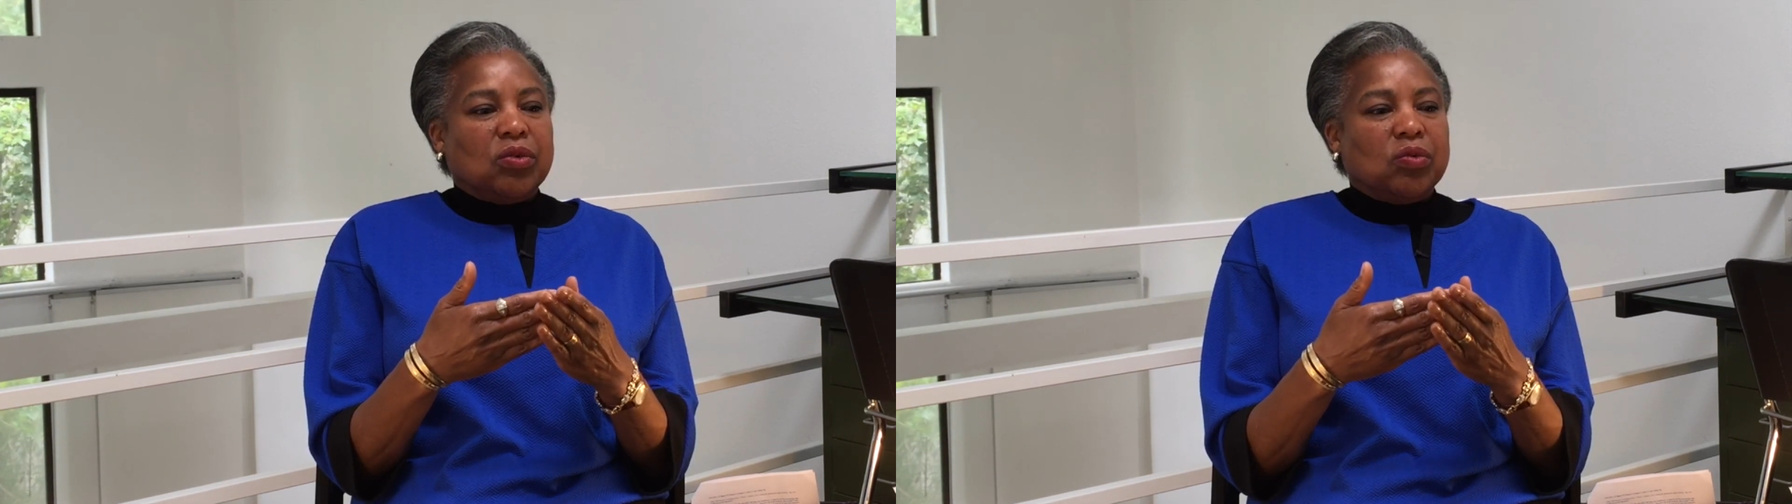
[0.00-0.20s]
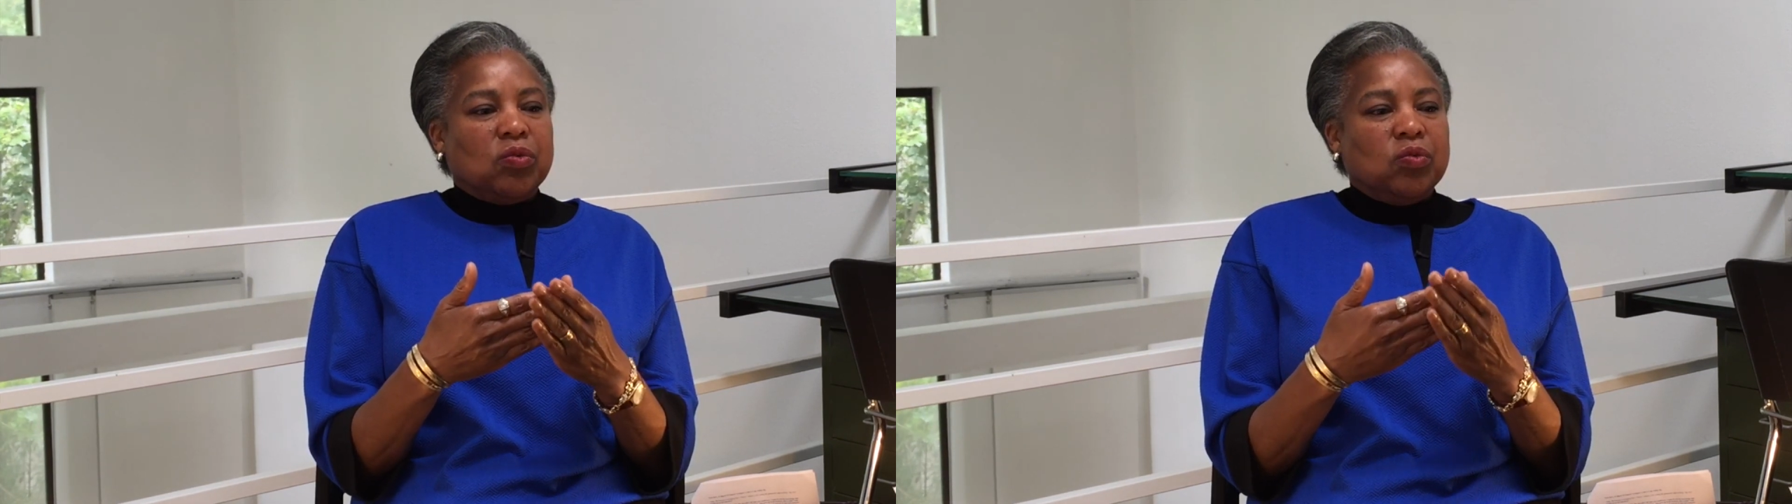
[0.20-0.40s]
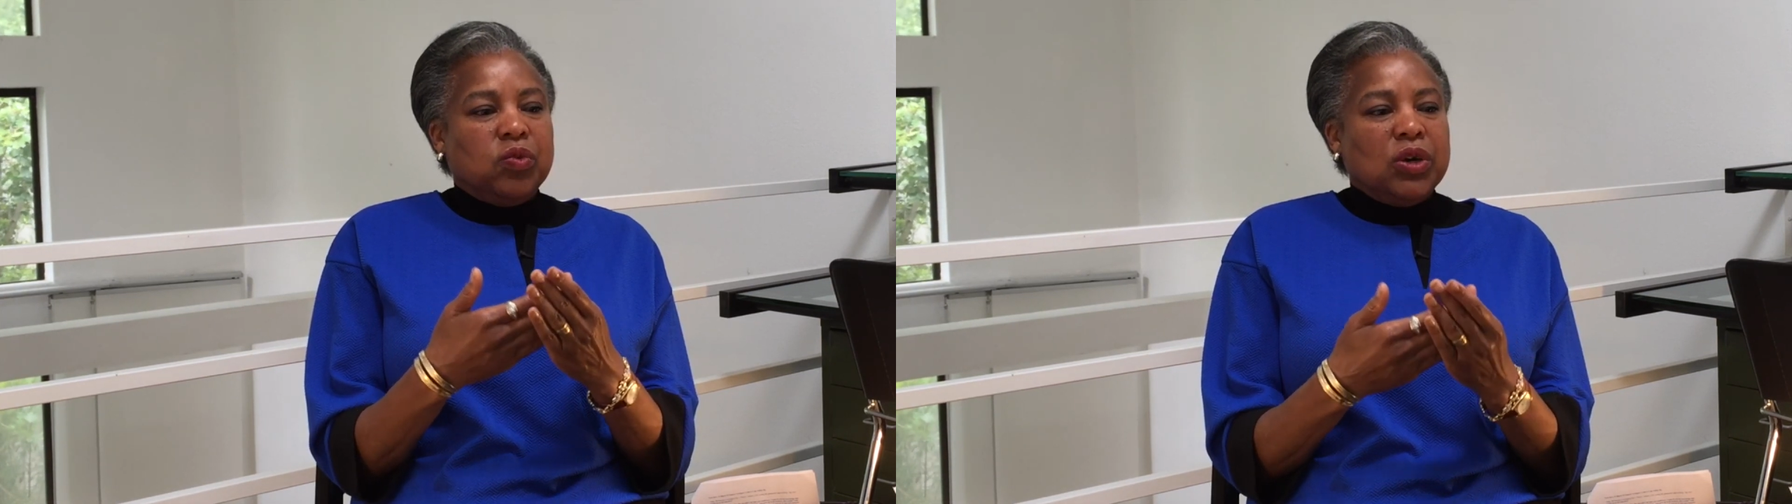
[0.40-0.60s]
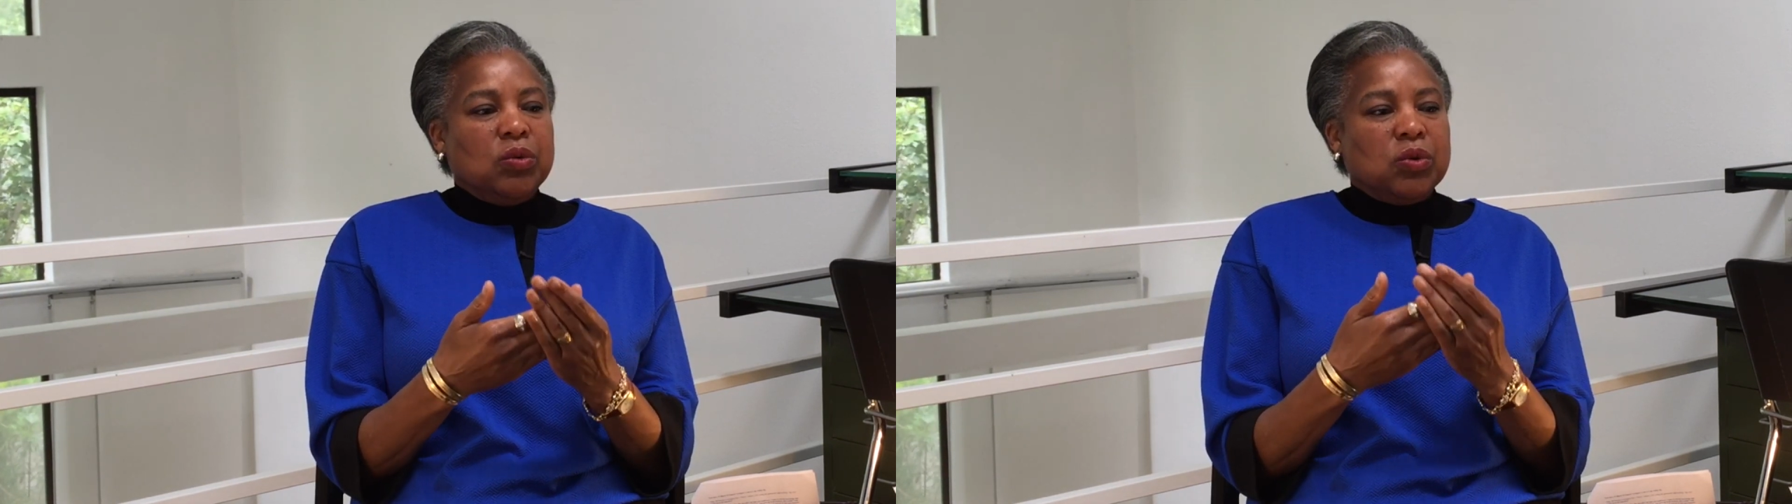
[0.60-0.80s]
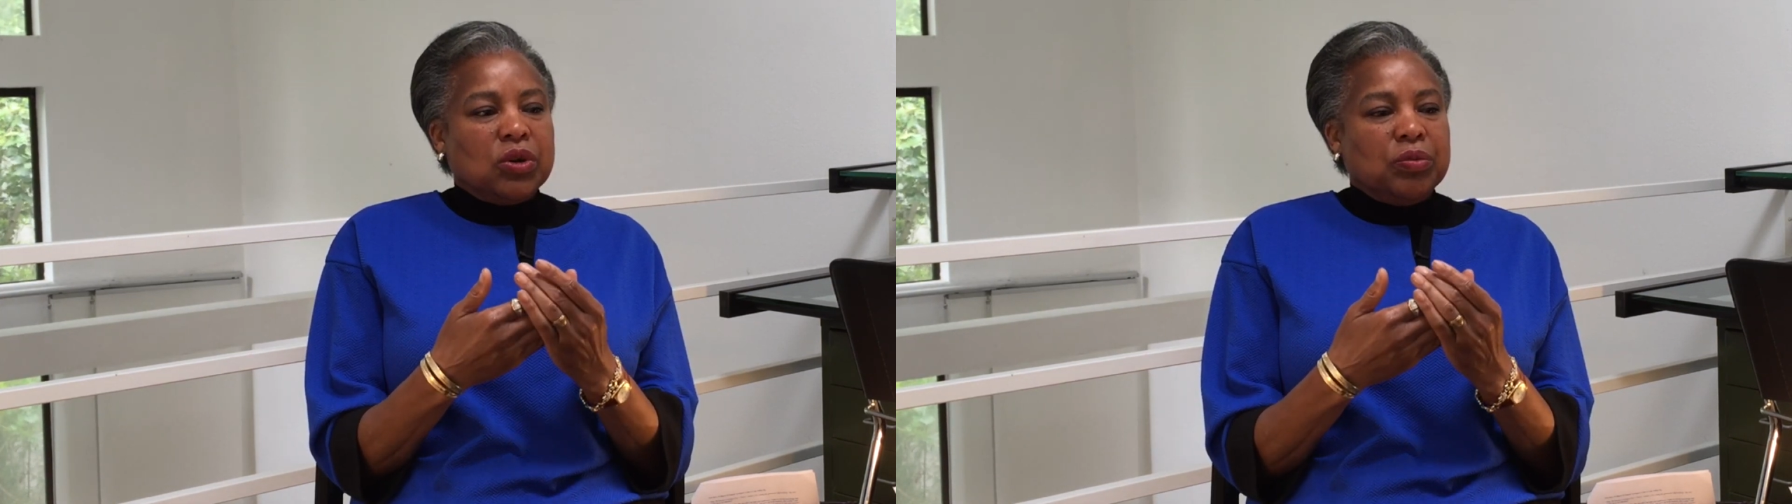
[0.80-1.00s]
we
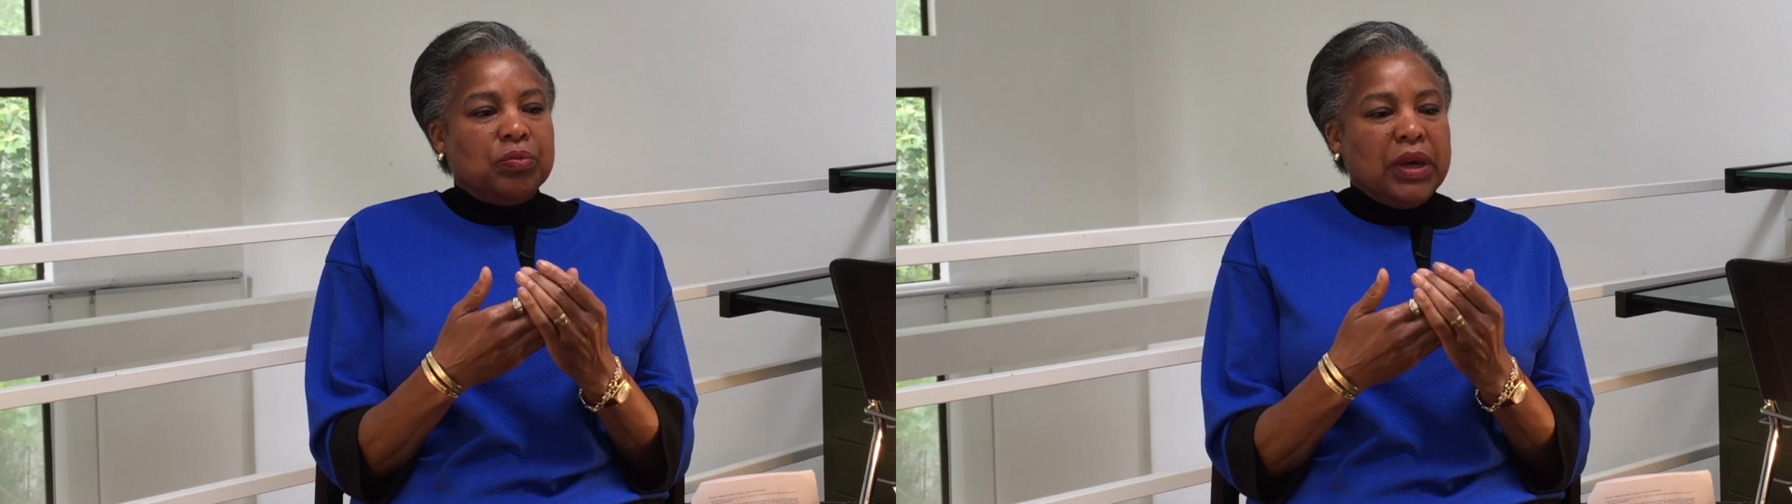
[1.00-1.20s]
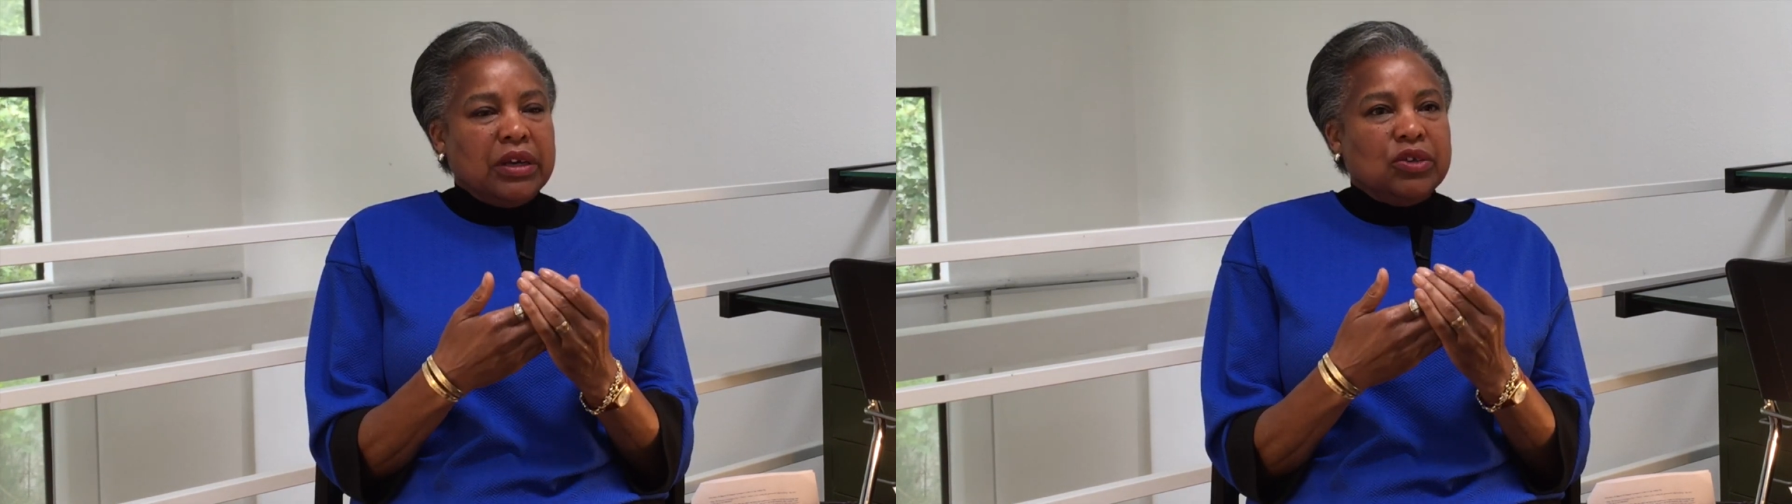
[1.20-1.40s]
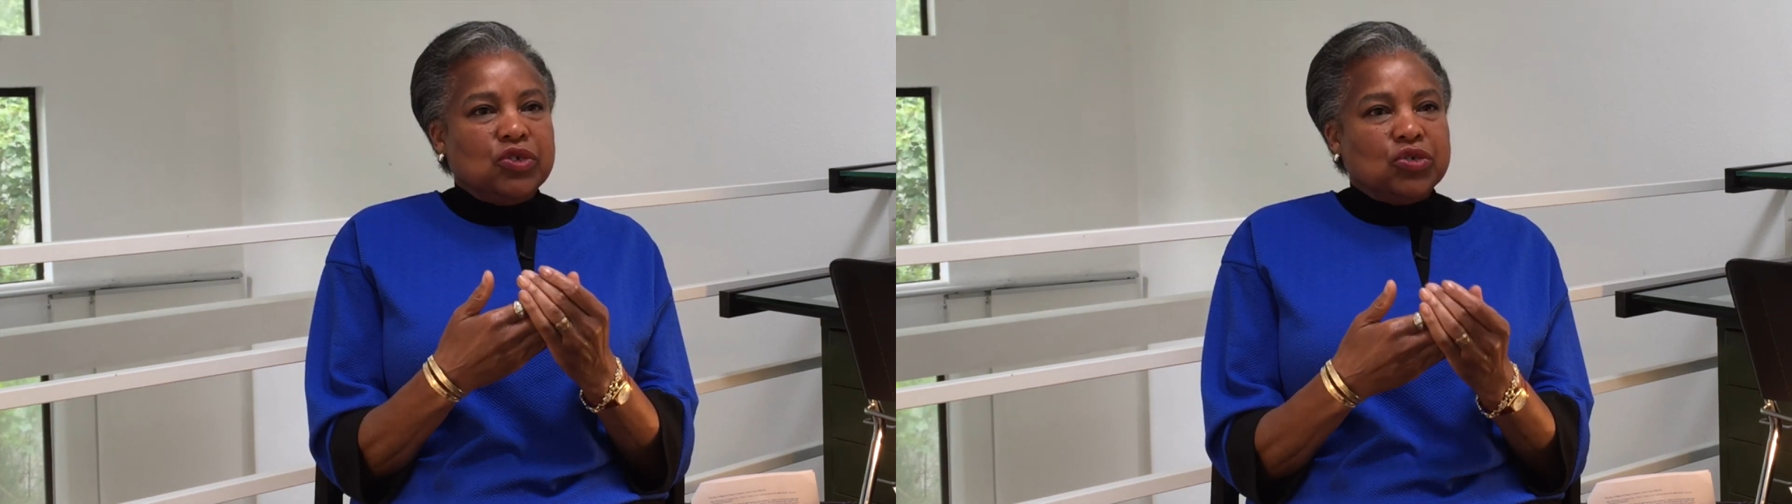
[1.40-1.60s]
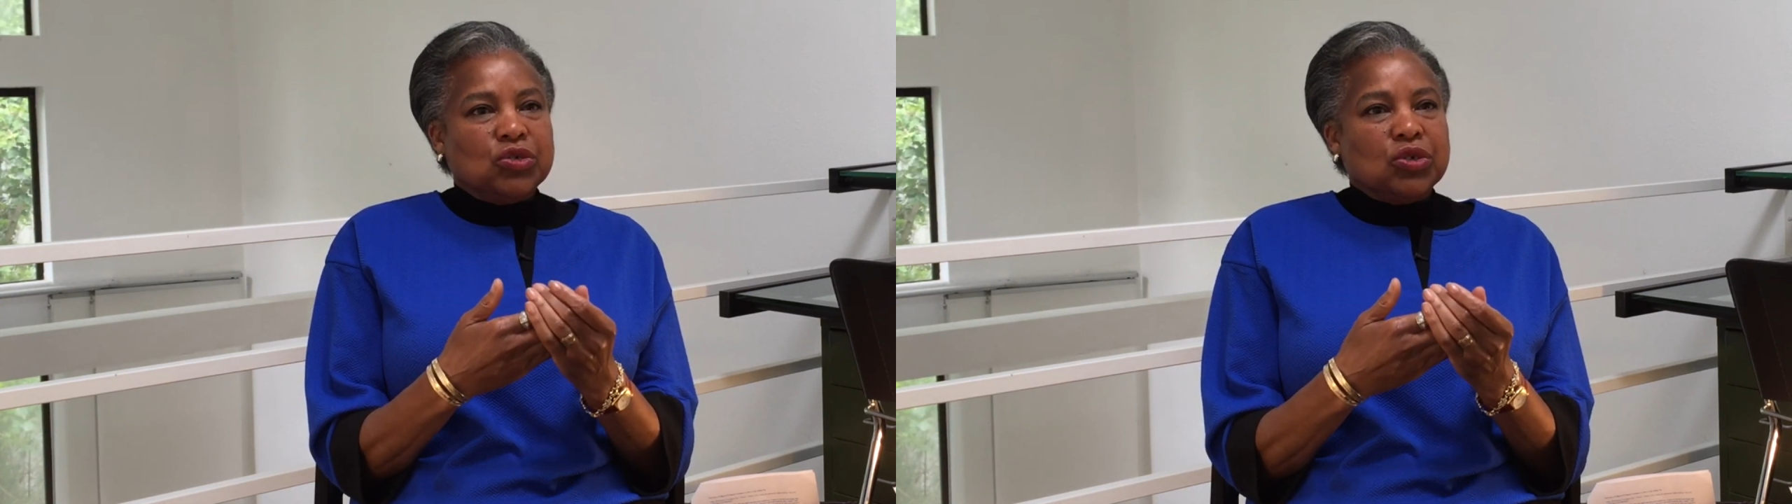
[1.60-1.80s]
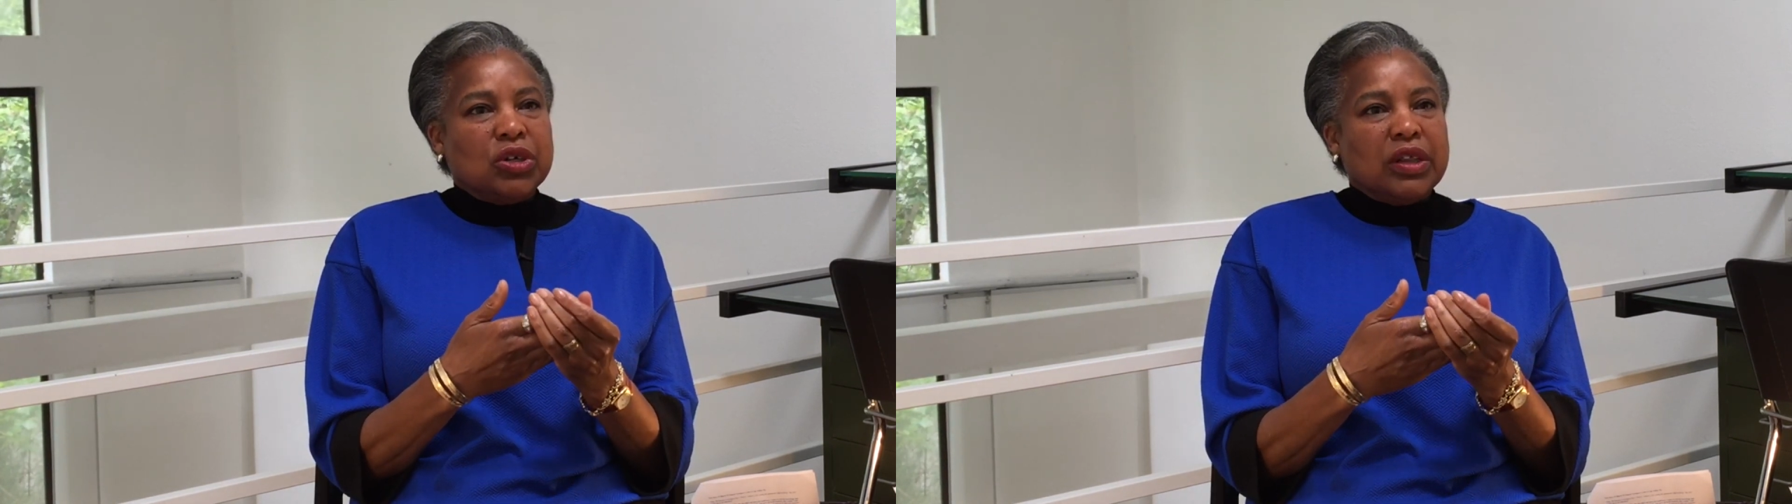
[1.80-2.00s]
were making sure